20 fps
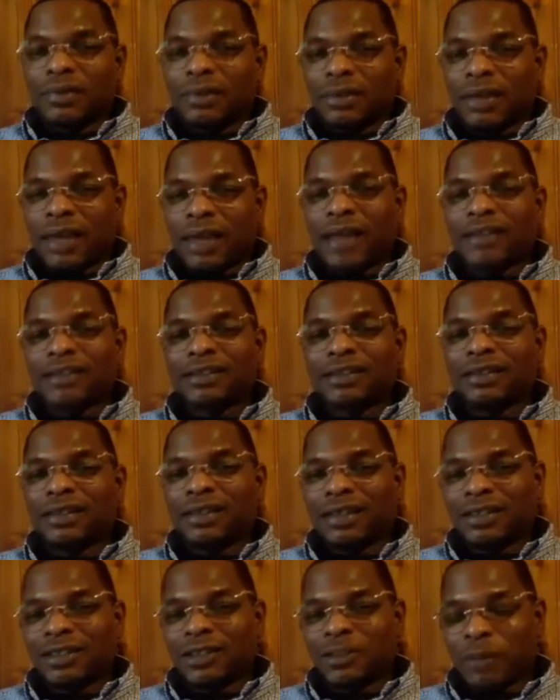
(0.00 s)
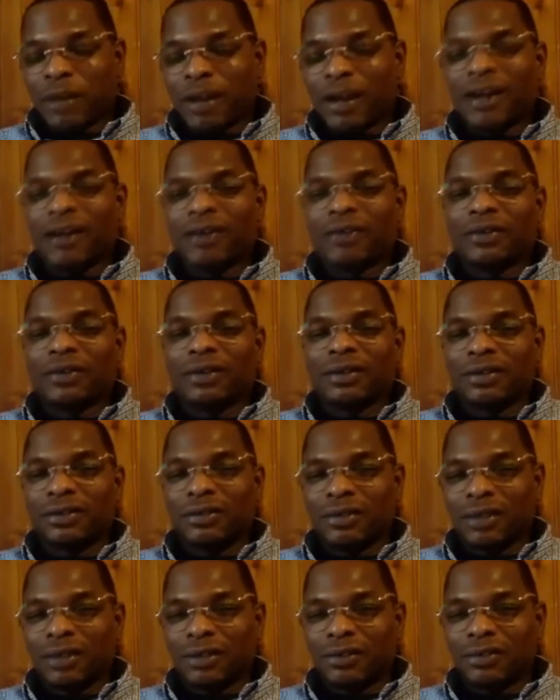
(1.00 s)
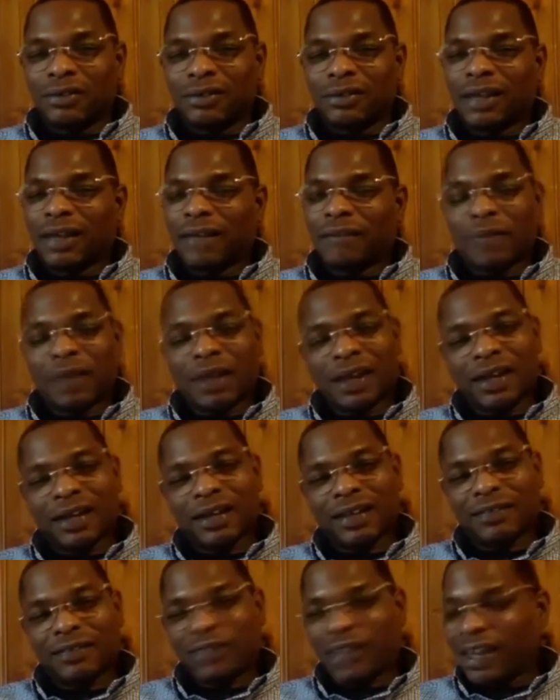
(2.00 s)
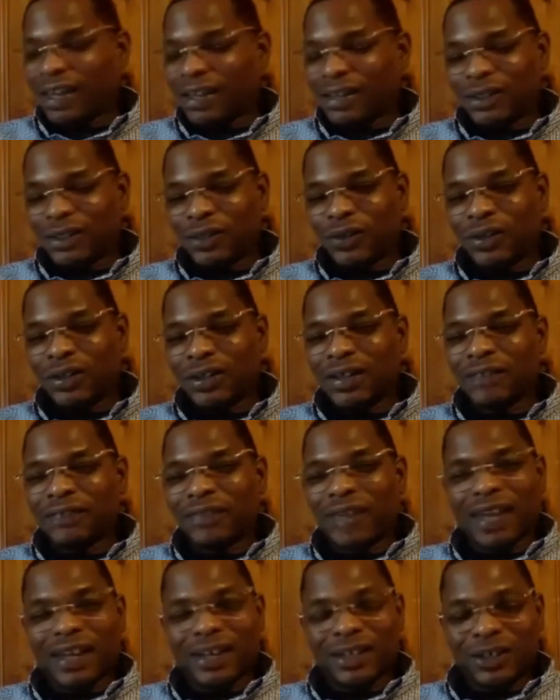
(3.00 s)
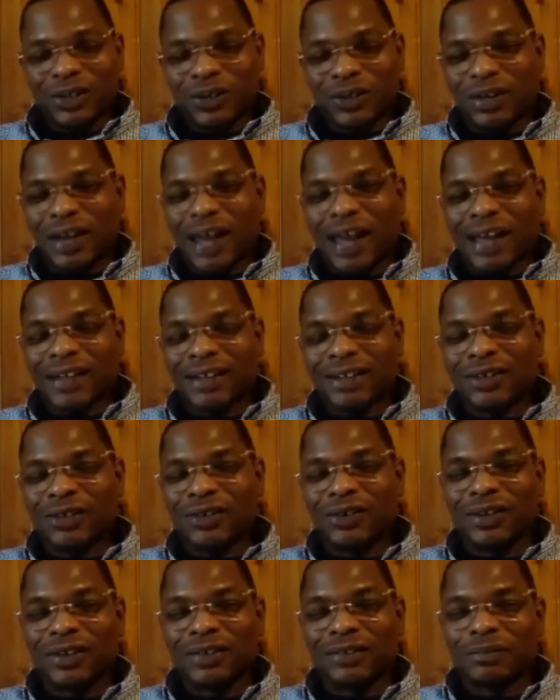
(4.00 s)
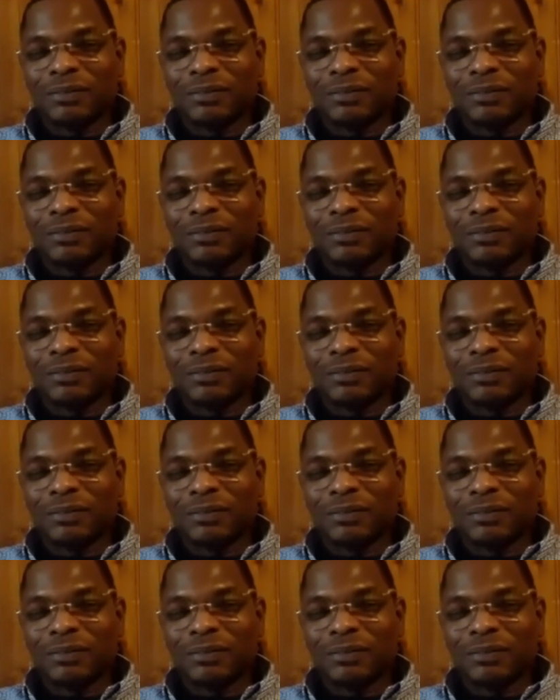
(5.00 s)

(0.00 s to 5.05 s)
That's inspiring, you know. Like, man, if they can do it, I can do it.